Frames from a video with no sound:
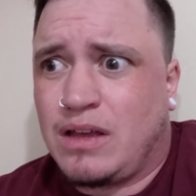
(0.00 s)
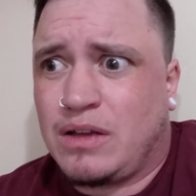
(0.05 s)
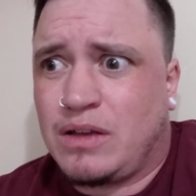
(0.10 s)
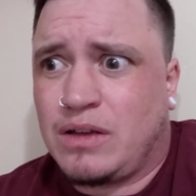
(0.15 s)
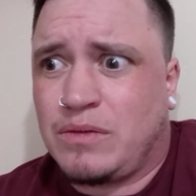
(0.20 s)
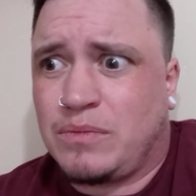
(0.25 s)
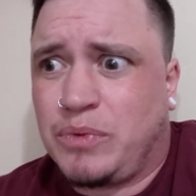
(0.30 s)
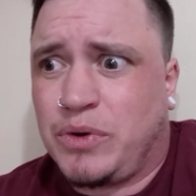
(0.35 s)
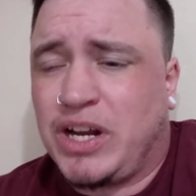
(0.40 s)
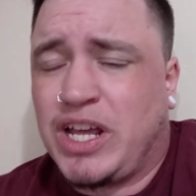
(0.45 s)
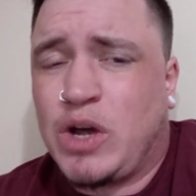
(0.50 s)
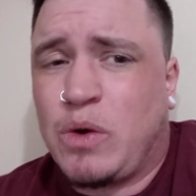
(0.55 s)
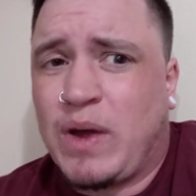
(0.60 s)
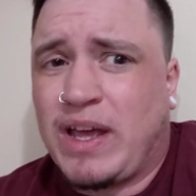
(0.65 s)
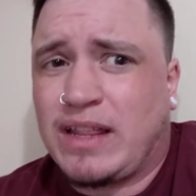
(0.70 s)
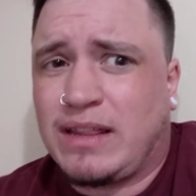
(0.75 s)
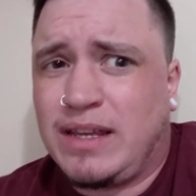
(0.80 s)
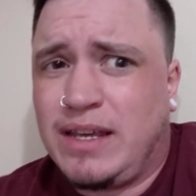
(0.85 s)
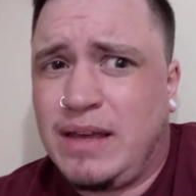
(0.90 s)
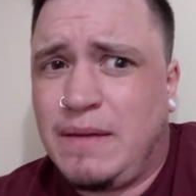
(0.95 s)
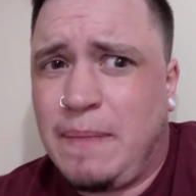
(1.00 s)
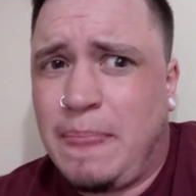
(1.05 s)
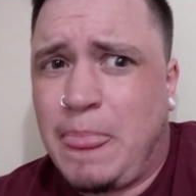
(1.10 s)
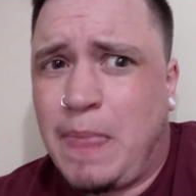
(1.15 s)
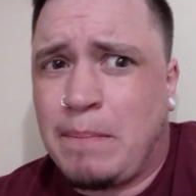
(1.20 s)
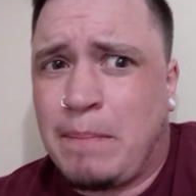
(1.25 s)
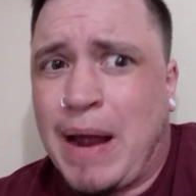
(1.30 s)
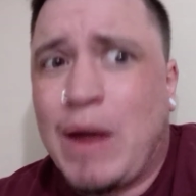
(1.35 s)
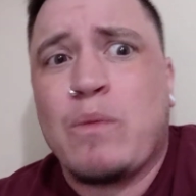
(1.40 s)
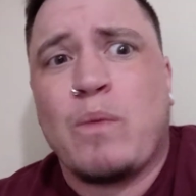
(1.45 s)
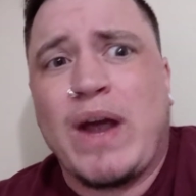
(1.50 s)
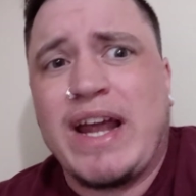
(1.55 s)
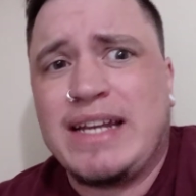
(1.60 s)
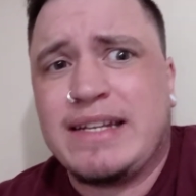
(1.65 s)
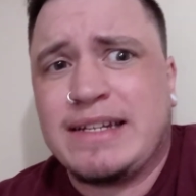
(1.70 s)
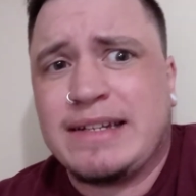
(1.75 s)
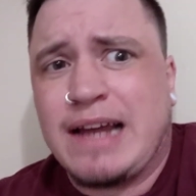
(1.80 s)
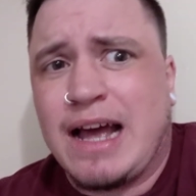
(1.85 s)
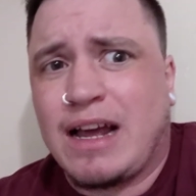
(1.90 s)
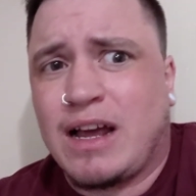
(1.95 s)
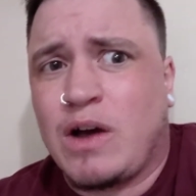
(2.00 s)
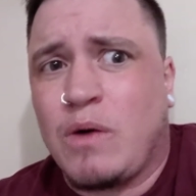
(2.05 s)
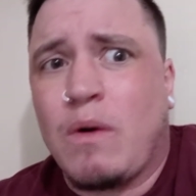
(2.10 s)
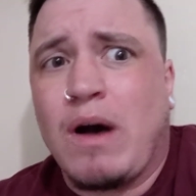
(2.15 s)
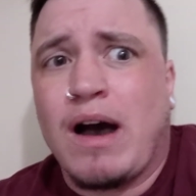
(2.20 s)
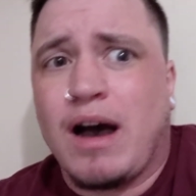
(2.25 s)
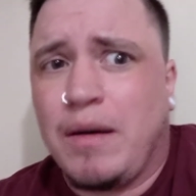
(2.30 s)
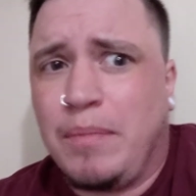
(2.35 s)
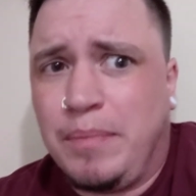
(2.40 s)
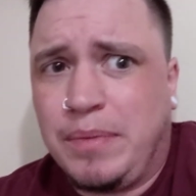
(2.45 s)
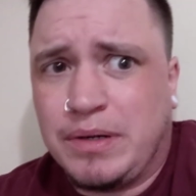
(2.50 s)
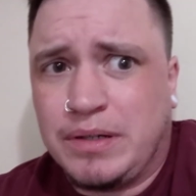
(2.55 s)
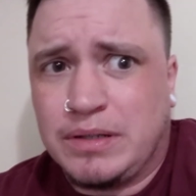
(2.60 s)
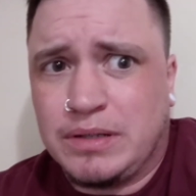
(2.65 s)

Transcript: Pretty quickly. My weight did not go up.